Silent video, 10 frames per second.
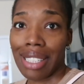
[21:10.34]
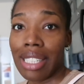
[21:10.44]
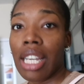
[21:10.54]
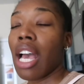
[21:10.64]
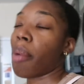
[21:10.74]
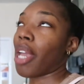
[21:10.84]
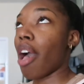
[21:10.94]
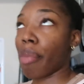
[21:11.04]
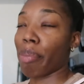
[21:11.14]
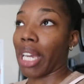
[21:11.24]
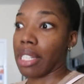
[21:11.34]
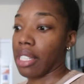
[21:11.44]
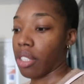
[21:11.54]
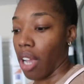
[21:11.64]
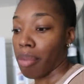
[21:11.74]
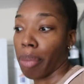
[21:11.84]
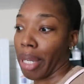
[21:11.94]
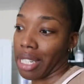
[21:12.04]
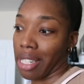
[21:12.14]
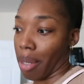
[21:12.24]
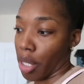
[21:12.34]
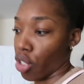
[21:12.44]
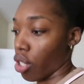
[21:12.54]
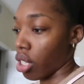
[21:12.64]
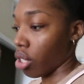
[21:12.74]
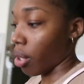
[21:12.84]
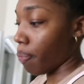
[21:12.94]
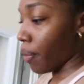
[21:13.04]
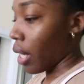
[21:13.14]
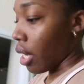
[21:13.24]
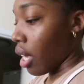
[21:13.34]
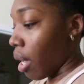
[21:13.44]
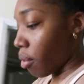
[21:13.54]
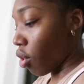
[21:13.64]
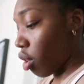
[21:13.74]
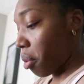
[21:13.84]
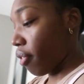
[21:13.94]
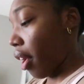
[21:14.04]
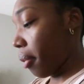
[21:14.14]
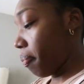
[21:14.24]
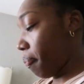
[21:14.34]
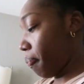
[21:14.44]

I mean I have my back seat too. I have my back seat and my trunk, so I'm sure it'll be fine.